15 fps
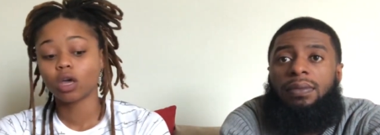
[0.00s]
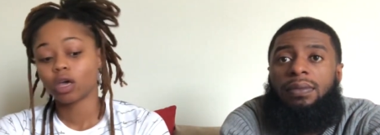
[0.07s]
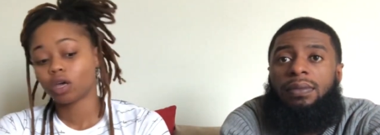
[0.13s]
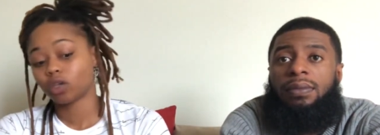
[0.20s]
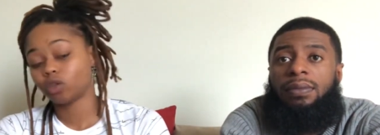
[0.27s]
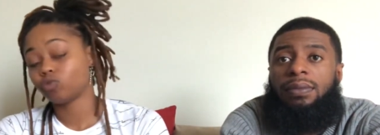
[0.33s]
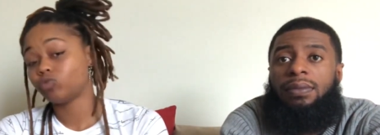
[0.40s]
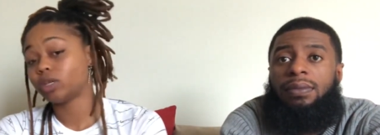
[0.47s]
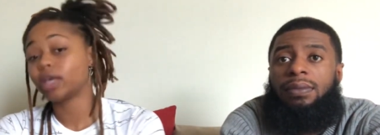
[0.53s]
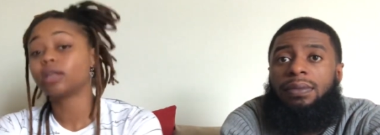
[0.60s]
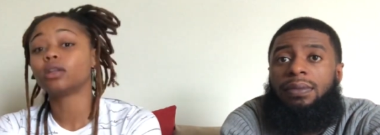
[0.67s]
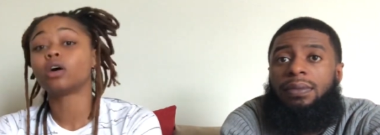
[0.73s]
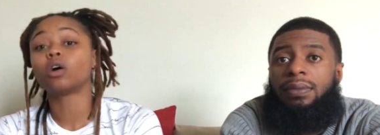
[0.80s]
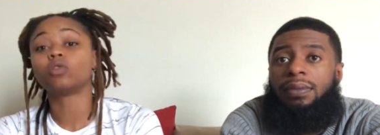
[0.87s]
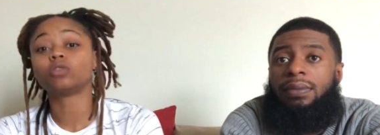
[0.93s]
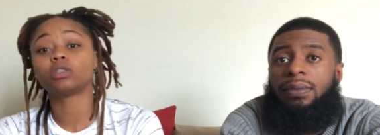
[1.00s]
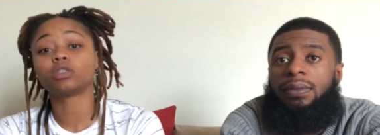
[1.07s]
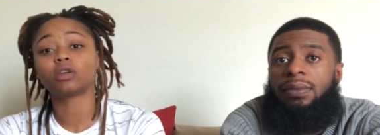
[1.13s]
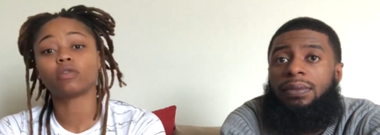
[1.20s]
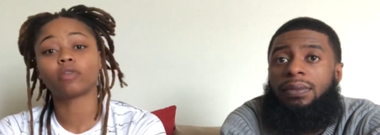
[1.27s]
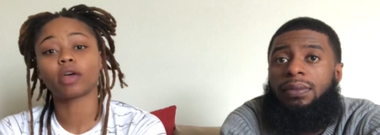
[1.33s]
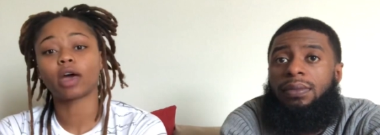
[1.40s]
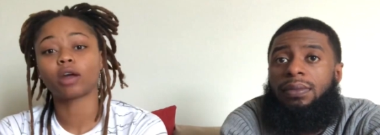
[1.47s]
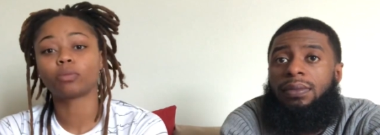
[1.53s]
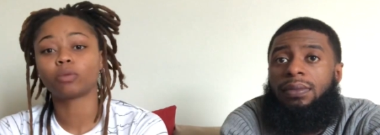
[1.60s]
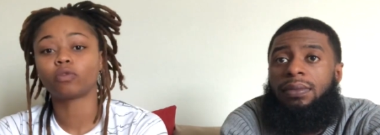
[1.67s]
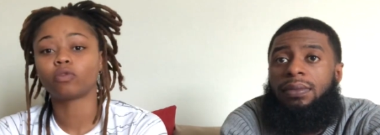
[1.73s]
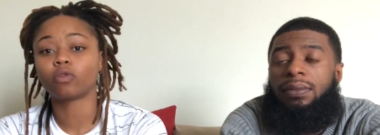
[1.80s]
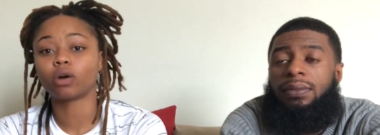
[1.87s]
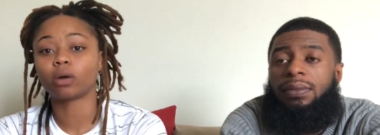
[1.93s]
Speaker 1: you didn't hold yourself accountable
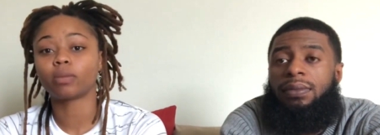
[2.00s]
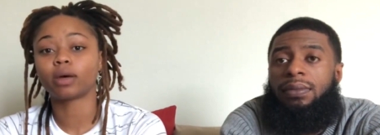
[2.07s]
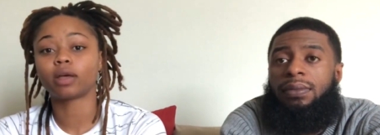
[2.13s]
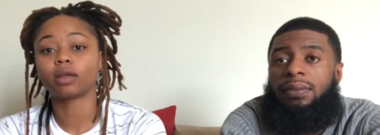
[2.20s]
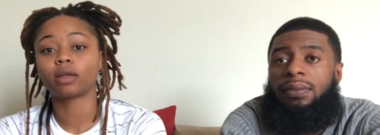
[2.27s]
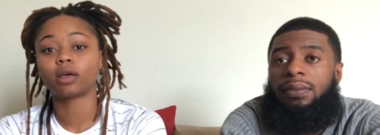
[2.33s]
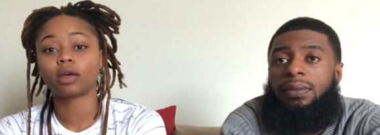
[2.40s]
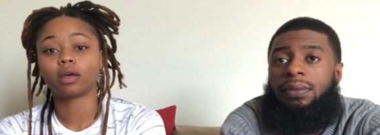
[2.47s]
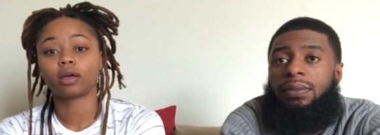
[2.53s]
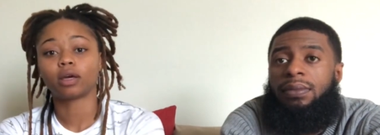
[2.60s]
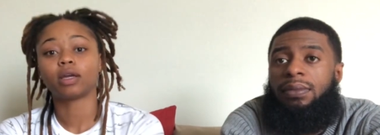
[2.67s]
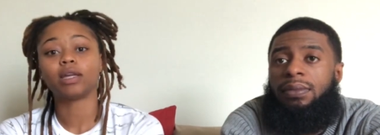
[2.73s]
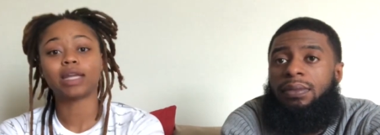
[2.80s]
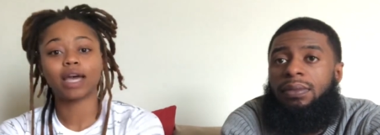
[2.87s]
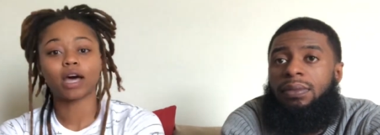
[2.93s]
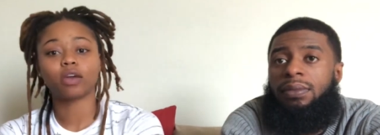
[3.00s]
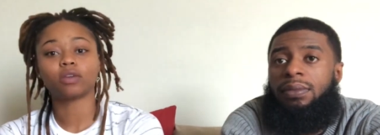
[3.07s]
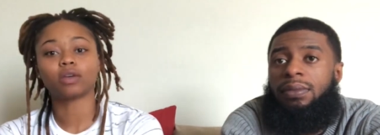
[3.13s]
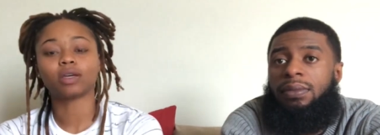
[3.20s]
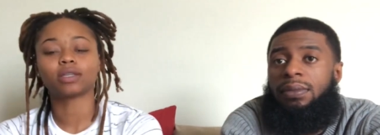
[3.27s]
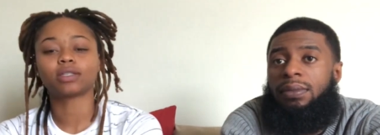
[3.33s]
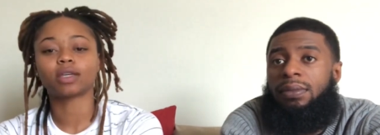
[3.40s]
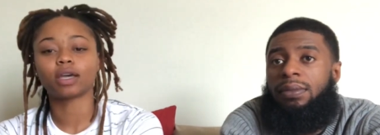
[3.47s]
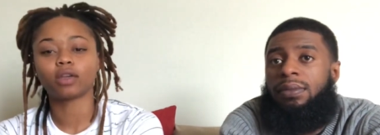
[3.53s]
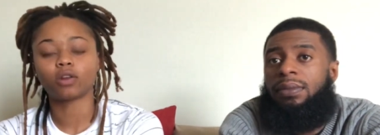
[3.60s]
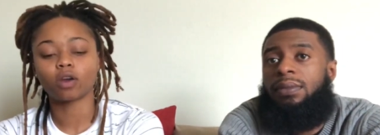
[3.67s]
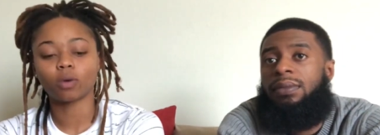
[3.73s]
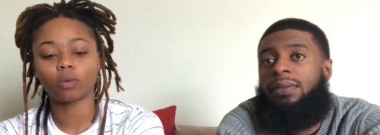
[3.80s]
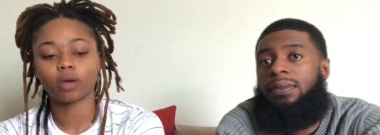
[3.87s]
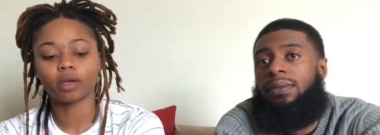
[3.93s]
for, but now you can say, you
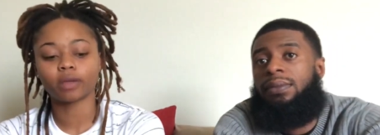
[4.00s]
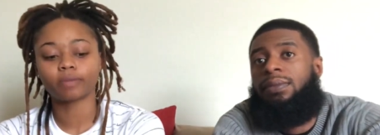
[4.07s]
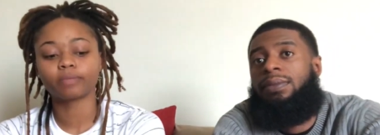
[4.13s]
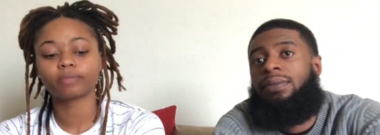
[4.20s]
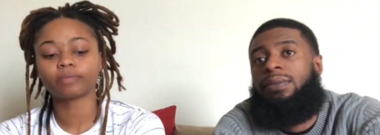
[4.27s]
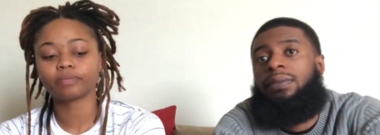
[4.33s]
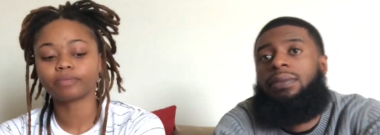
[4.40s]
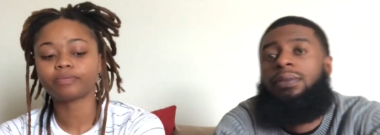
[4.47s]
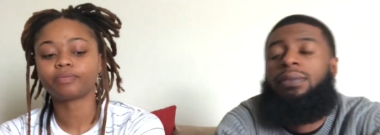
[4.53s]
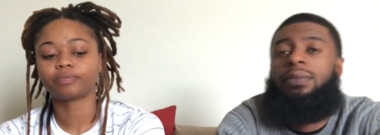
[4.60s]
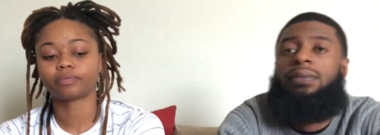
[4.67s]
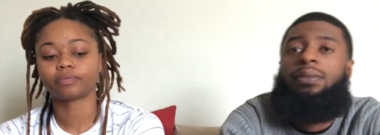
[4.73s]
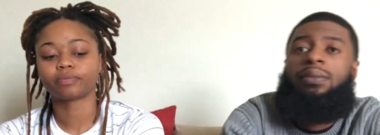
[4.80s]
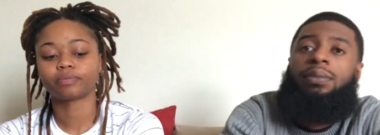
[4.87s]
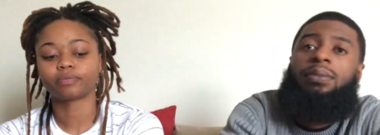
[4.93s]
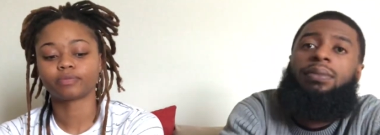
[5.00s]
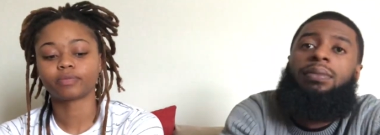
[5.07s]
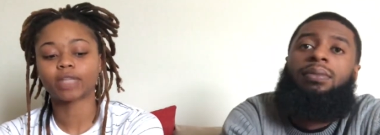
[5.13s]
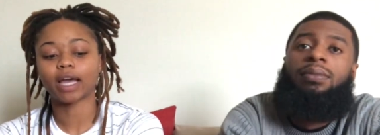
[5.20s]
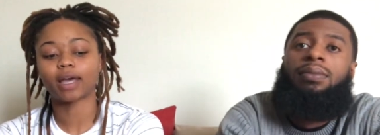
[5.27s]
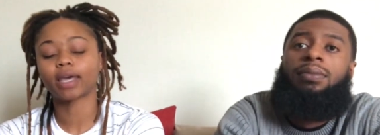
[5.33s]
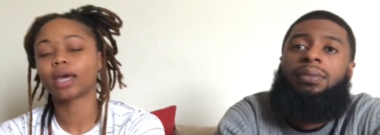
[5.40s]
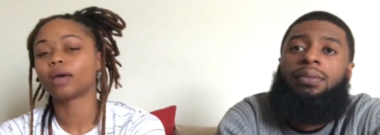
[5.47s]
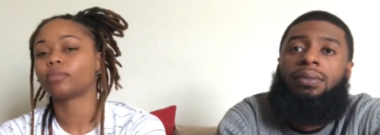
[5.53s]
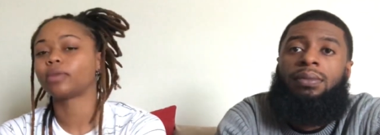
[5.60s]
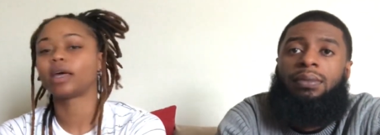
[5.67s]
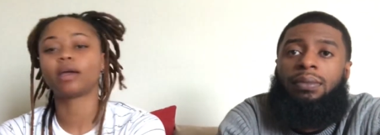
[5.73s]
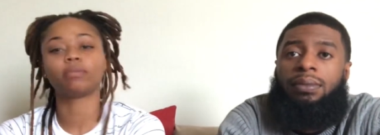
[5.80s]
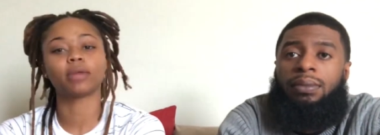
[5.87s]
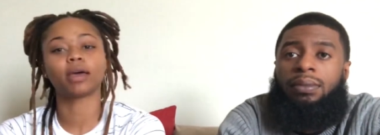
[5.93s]
know what? I can't
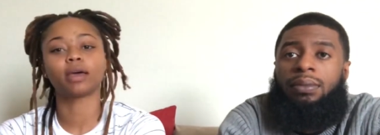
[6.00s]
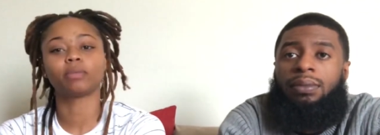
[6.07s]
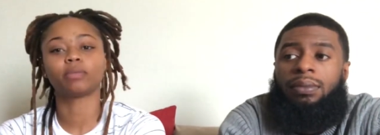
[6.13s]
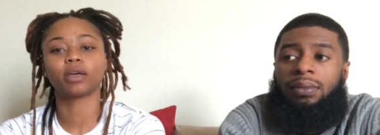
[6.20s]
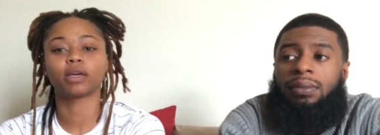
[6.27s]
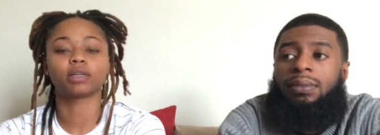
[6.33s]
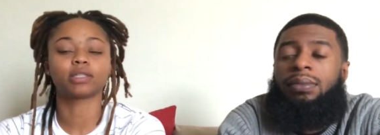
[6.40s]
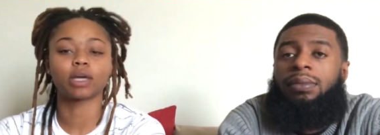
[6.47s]
blame that because that